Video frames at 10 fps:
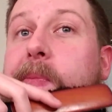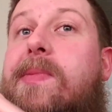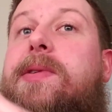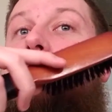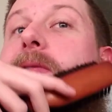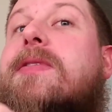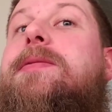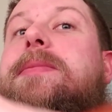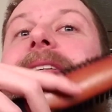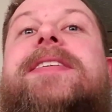go over the
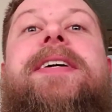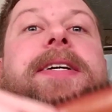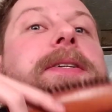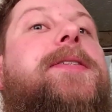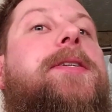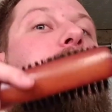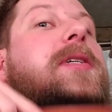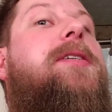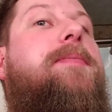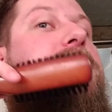mustache a little
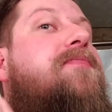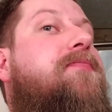bit.